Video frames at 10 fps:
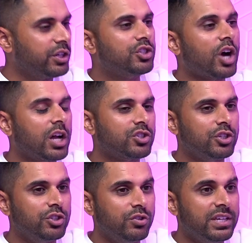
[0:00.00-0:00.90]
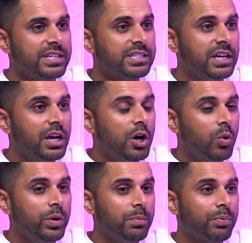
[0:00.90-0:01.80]
or John should do this.
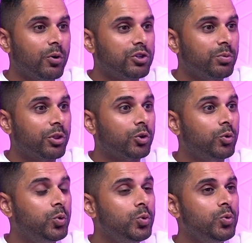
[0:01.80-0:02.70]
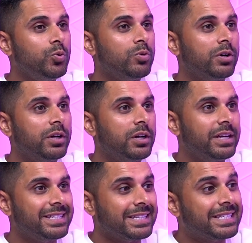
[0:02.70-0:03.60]
We approach it with who
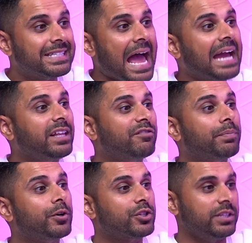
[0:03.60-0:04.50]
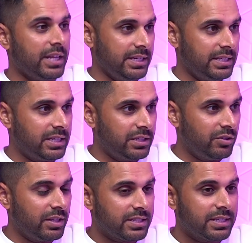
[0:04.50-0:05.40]
is the style of person that needs to do
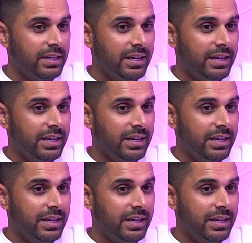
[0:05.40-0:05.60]
this.